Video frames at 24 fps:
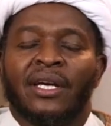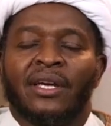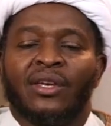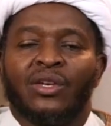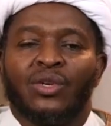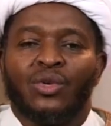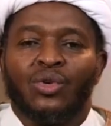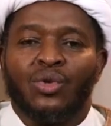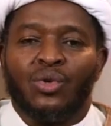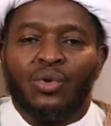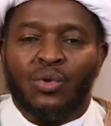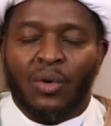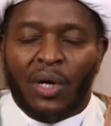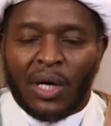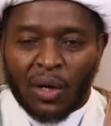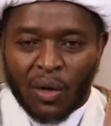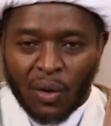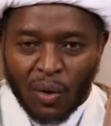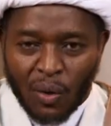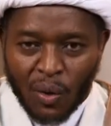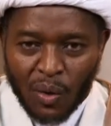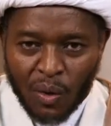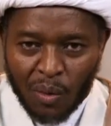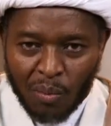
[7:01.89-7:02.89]
your
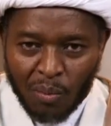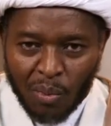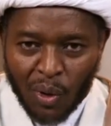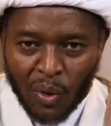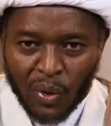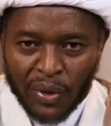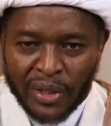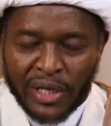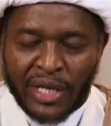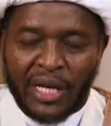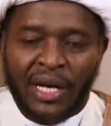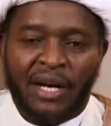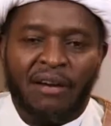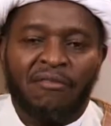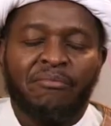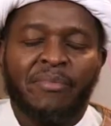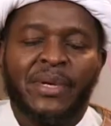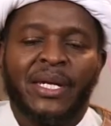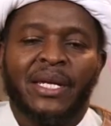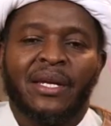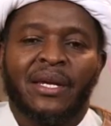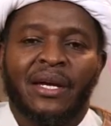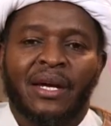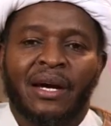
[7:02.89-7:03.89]
whole body have
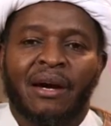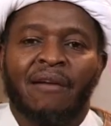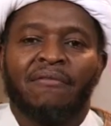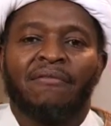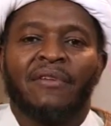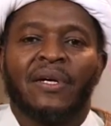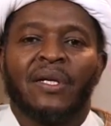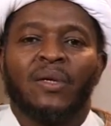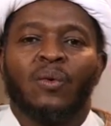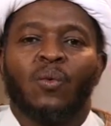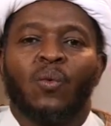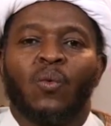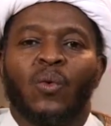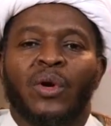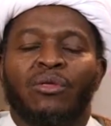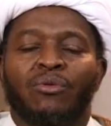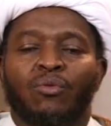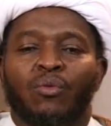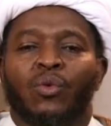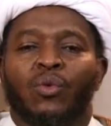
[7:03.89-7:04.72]
been covered with